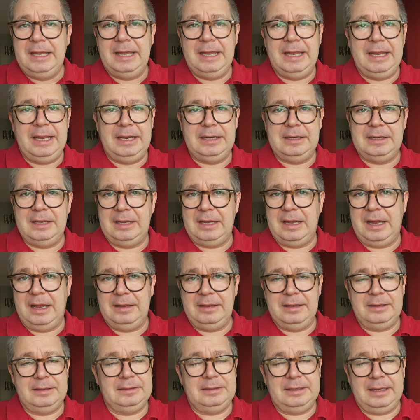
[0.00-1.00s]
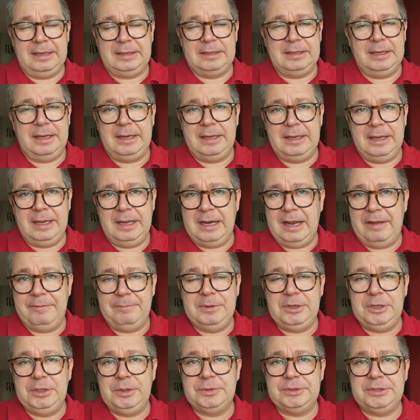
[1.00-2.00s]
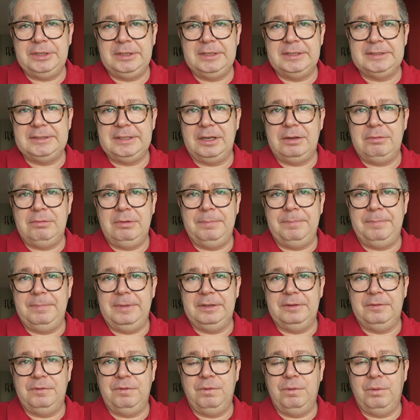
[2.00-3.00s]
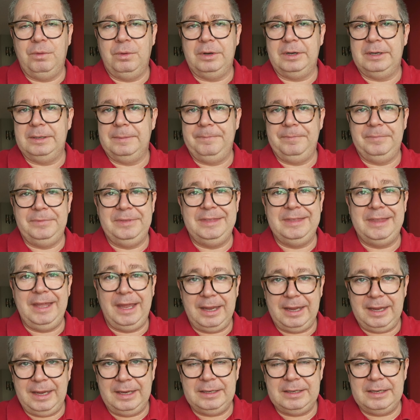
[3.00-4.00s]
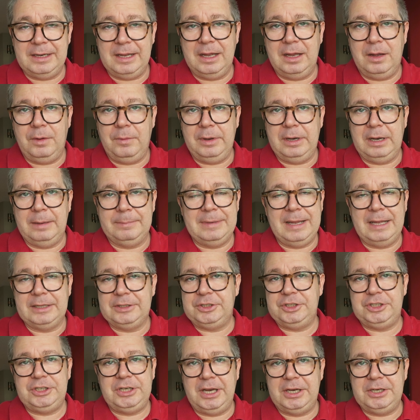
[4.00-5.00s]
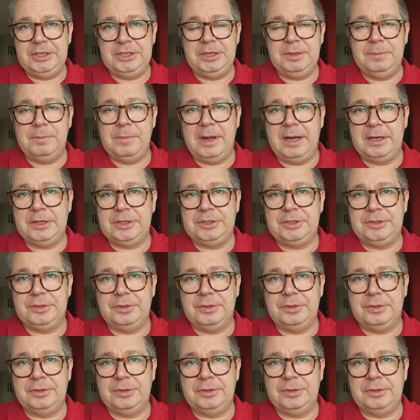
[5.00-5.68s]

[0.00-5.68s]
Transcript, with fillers: And I, again, I've been using this equipment for a decade now and I'm not changing much.